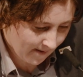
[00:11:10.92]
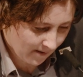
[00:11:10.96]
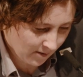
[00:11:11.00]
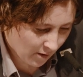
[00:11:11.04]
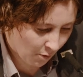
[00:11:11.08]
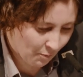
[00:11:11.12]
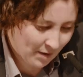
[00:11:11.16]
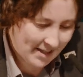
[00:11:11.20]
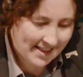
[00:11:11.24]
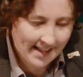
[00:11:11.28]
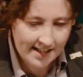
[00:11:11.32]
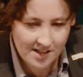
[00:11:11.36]

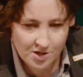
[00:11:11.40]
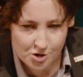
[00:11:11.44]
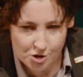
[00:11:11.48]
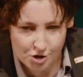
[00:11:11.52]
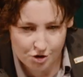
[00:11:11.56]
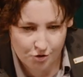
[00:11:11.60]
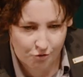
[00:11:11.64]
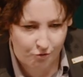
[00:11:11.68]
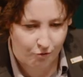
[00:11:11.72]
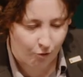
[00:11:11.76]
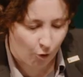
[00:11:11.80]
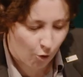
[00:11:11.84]
Now, we didn't
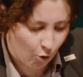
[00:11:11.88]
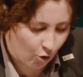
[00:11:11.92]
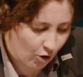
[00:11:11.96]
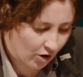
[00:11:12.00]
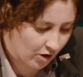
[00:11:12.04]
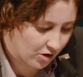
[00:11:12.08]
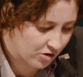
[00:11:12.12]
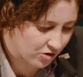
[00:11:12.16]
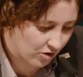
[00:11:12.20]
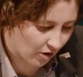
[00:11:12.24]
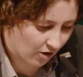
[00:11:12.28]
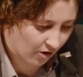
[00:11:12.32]
just
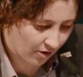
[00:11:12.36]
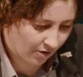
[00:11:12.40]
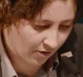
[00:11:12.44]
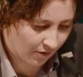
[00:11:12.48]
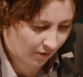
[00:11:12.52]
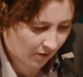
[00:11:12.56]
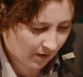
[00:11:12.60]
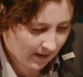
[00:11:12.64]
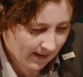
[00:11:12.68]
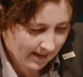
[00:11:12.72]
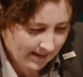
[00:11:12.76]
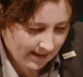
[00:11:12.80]
focus
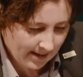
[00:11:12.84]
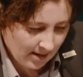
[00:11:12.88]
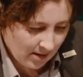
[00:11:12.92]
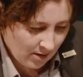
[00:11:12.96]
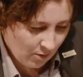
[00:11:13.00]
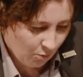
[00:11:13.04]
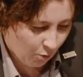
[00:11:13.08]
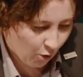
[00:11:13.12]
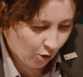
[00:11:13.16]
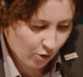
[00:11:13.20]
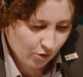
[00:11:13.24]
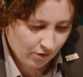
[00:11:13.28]
on
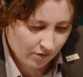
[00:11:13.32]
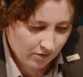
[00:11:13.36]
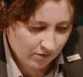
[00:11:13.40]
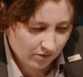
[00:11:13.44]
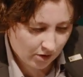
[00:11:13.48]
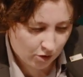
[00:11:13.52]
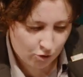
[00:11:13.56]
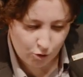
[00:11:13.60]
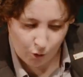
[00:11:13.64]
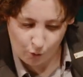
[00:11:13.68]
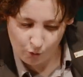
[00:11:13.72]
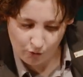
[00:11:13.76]
what
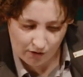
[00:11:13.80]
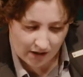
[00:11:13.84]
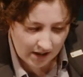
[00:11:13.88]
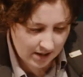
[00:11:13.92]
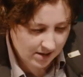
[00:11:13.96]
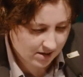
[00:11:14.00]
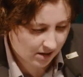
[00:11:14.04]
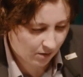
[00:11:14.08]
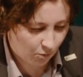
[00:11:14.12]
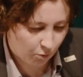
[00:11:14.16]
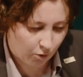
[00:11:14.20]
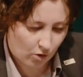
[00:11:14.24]
the
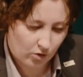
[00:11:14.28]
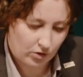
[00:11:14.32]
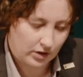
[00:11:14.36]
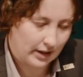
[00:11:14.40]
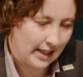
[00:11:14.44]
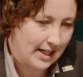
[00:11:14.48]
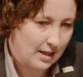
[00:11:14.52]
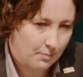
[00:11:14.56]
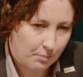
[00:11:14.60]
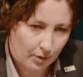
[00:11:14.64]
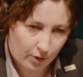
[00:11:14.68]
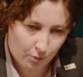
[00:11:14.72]
Tories and what
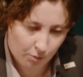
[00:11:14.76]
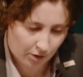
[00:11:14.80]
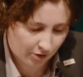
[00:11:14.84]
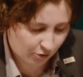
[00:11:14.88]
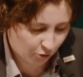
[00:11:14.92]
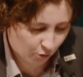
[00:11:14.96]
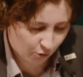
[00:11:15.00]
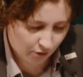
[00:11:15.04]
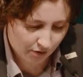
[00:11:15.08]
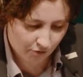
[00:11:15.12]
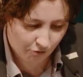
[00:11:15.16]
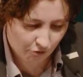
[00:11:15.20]
Labour were
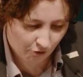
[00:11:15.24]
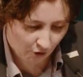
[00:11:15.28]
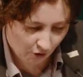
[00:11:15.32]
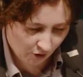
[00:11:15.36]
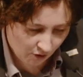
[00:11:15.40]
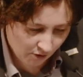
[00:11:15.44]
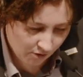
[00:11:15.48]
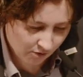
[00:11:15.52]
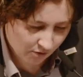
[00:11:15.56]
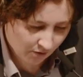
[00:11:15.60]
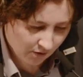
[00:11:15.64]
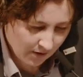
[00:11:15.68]
doing
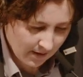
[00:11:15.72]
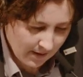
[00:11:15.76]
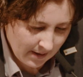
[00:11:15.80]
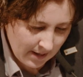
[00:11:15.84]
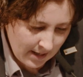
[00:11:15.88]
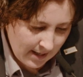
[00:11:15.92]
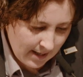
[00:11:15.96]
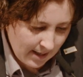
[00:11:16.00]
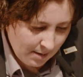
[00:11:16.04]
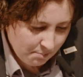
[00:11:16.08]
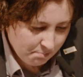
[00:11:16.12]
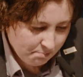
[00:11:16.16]
wrong,
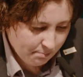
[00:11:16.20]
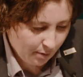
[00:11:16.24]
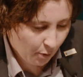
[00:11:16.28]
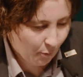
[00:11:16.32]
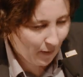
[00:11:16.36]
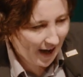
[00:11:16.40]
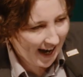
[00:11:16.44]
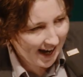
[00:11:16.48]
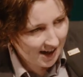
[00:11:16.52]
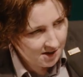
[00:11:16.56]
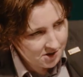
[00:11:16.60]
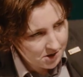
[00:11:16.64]
but
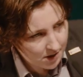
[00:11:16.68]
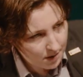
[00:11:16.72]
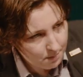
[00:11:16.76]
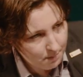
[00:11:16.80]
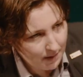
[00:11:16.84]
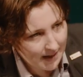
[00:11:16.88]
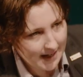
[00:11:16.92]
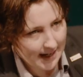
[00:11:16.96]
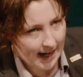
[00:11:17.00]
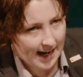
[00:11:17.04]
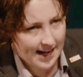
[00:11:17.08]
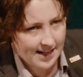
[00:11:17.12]
we actually
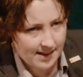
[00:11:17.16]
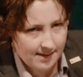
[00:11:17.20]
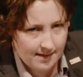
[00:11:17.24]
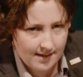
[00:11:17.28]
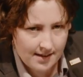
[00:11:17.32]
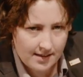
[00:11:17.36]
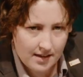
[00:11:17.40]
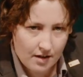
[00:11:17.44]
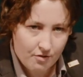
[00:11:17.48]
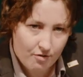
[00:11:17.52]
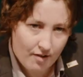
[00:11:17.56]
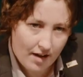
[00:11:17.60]
began
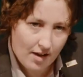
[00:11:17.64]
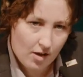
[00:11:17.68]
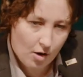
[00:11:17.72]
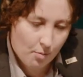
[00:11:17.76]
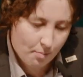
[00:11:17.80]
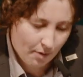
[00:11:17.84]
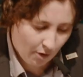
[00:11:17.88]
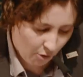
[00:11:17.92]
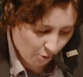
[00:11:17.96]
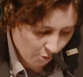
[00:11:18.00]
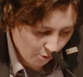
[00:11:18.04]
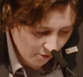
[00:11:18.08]
to
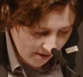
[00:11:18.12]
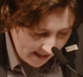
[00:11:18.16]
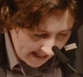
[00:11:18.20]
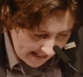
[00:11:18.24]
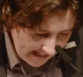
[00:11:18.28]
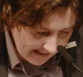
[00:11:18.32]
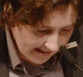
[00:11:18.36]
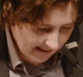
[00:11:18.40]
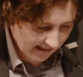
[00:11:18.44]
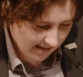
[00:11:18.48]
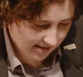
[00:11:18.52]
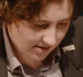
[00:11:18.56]
develop our own
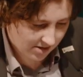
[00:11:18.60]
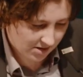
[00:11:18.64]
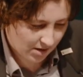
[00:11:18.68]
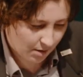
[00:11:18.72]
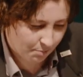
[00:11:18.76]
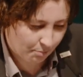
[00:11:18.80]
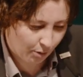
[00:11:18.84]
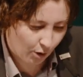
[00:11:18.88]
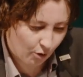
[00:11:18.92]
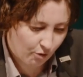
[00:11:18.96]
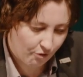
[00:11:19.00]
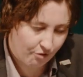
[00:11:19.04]
ideas to
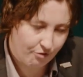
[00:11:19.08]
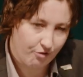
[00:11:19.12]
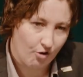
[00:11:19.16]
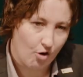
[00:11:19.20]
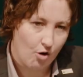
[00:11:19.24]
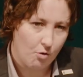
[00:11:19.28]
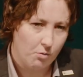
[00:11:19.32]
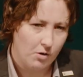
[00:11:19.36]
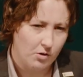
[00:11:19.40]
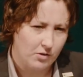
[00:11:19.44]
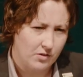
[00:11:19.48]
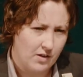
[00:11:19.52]
put
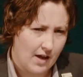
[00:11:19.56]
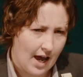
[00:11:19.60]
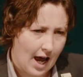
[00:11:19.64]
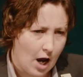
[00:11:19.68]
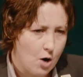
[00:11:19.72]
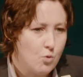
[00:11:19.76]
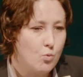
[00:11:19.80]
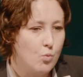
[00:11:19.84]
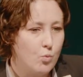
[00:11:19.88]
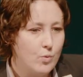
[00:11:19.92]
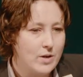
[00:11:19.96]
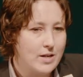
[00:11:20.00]
forward
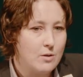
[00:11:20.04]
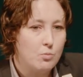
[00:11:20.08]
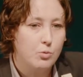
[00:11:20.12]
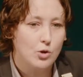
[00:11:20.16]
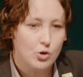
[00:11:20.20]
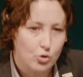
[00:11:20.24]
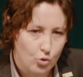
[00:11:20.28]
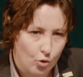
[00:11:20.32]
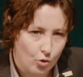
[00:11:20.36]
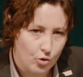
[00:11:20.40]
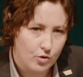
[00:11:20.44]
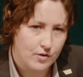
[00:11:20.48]
how we
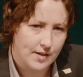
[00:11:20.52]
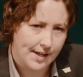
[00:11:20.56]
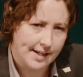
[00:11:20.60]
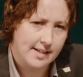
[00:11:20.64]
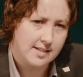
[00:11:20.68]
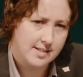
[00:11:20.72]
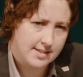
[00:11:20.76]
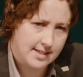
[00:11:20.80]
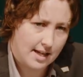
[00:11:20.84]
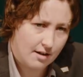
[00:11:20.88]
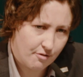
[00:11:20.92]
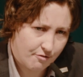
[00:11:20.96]
would do
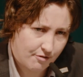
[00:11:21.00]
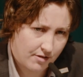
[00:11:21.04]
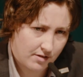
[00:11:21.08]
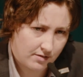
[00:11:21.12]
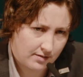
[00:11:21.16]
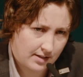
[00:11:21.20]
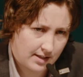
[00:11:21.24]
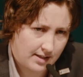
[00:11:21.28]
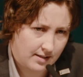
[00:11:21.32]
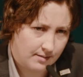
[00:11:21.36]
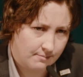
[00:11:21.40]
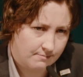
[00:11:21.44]
things
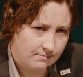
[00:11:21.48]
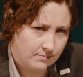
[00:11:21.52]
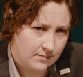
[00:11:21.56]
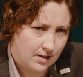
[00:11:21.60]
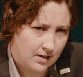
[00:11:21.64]
differently,